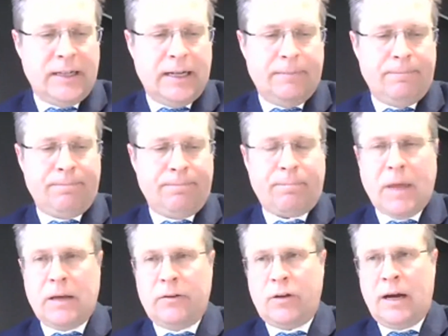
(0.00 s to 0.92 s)

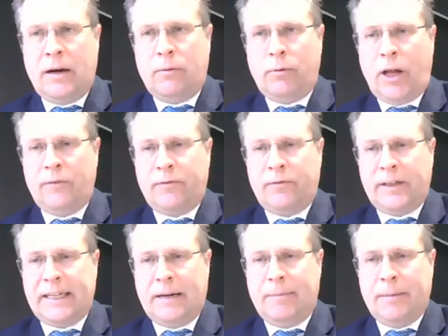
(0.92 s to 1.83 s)
will hopefully
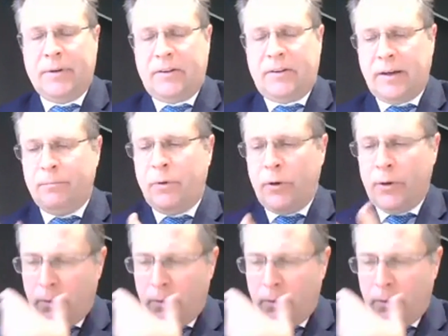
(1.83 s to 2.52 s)
come up at some point,